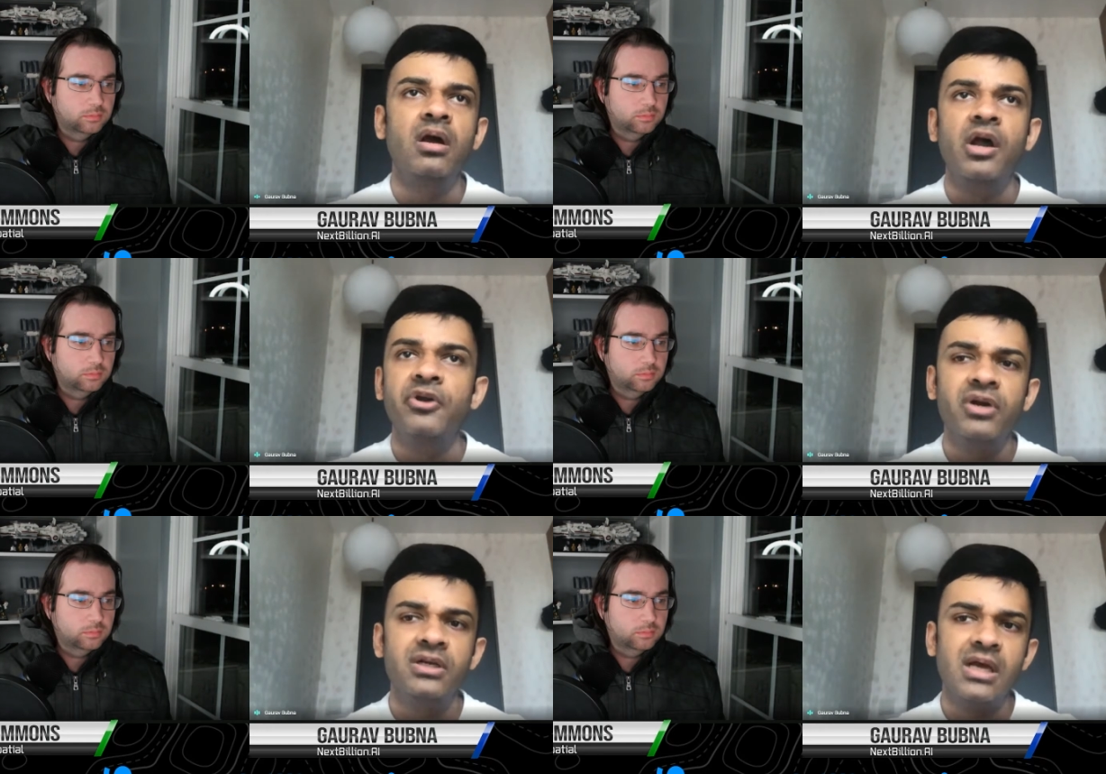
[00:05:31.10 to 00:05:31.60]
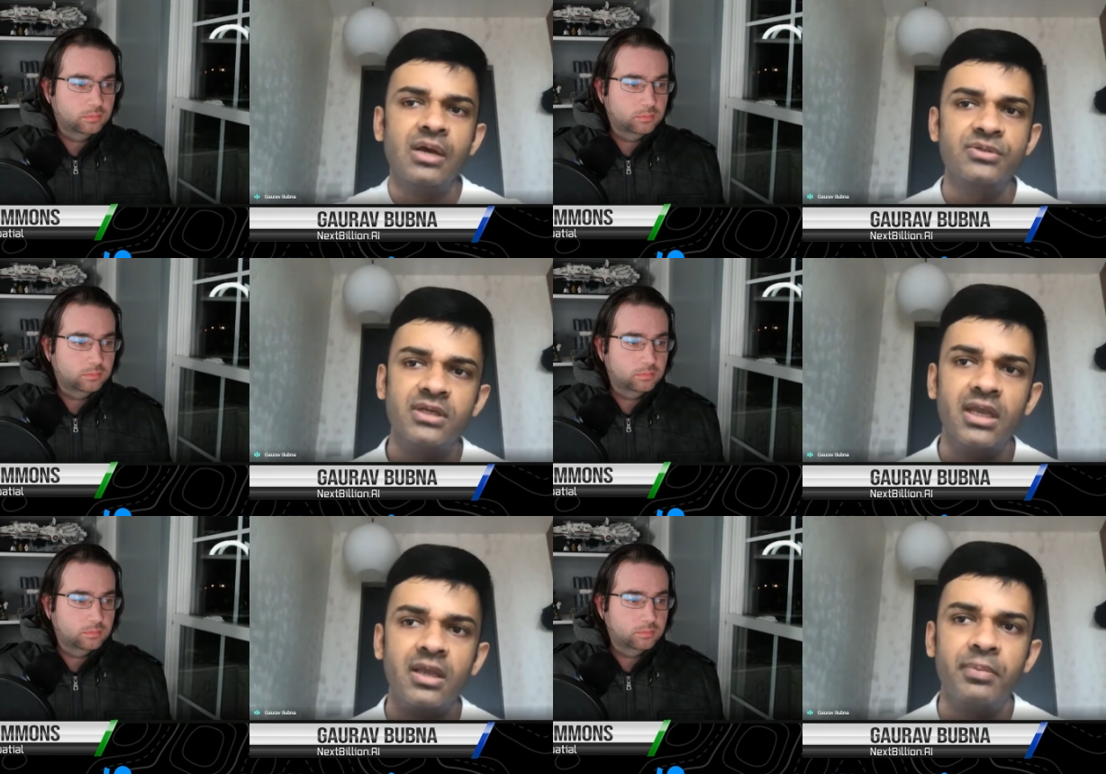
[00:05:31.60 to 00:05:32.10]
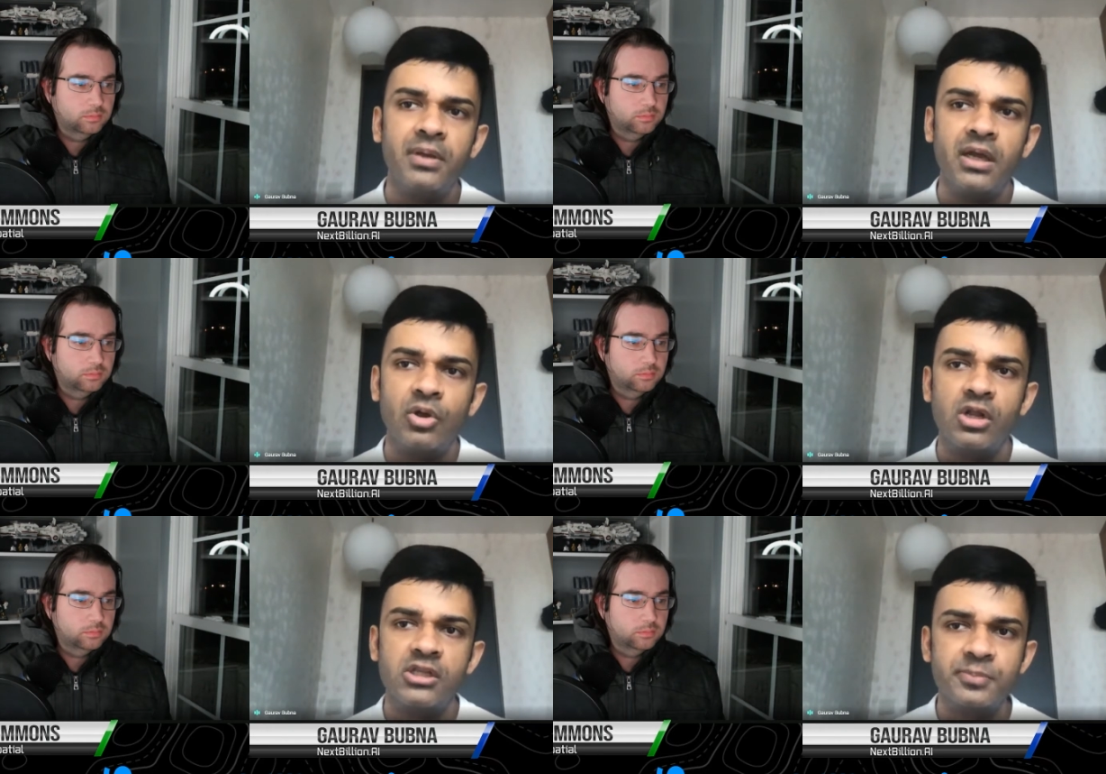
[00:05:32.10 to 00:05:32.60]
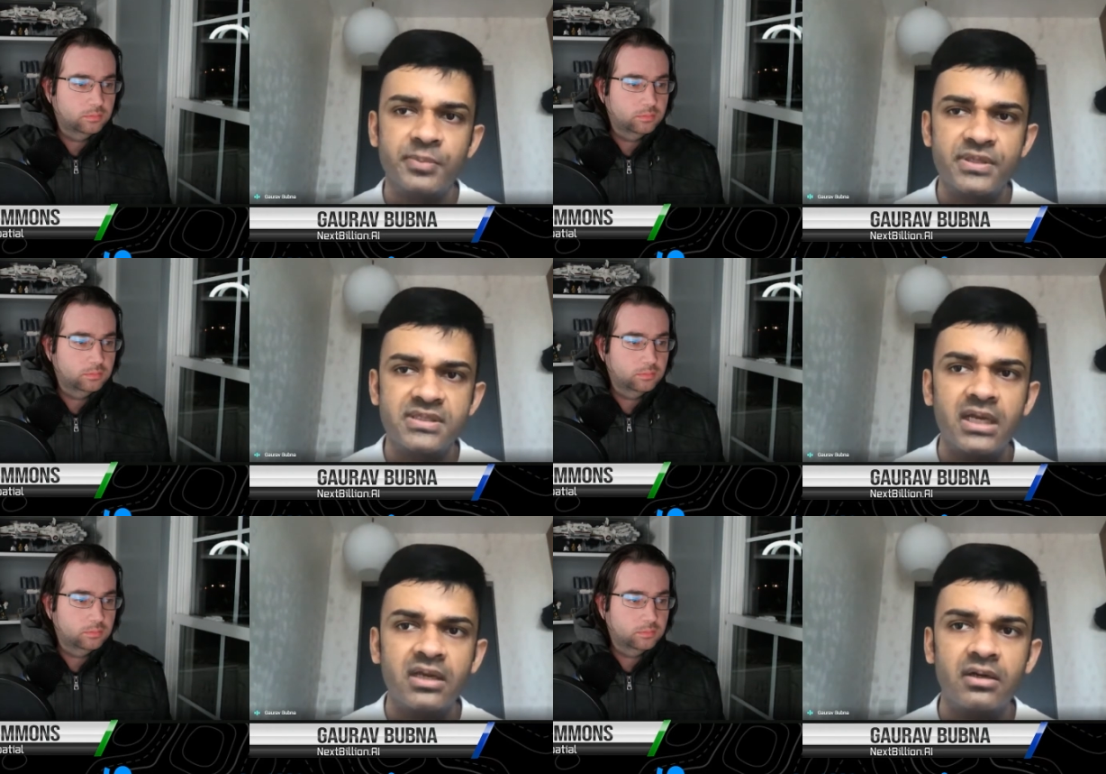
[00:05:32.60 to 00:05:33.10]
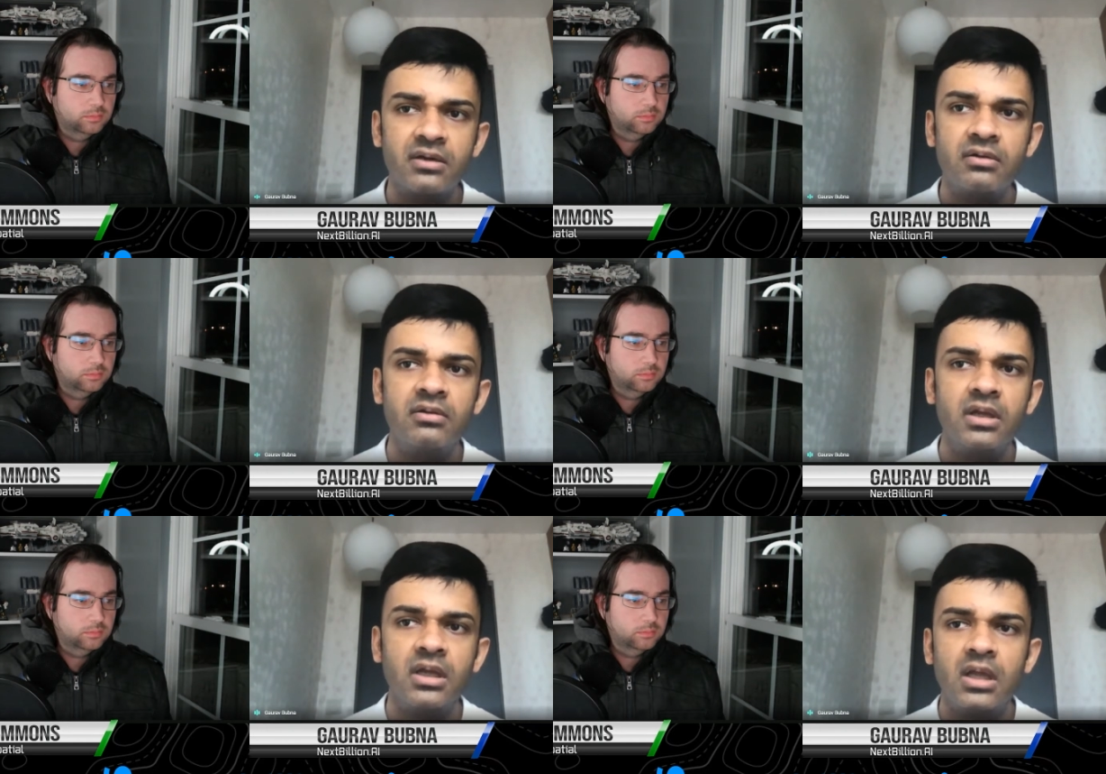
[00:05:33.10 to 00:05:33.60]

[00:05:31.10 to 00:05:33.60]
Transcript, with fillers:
Speaker 1: 100,000 API calls per second,